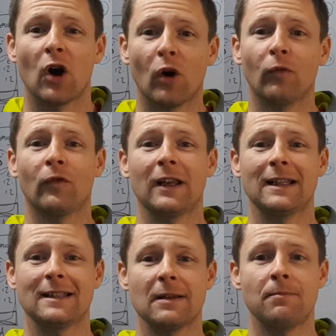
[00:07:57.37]

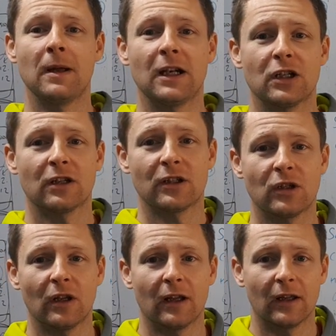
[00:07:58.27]
hopefully diminish
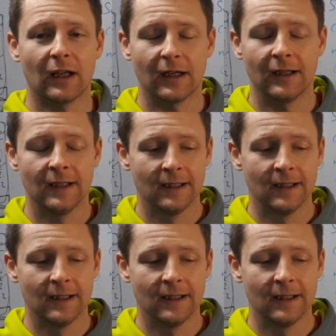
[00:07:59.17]
the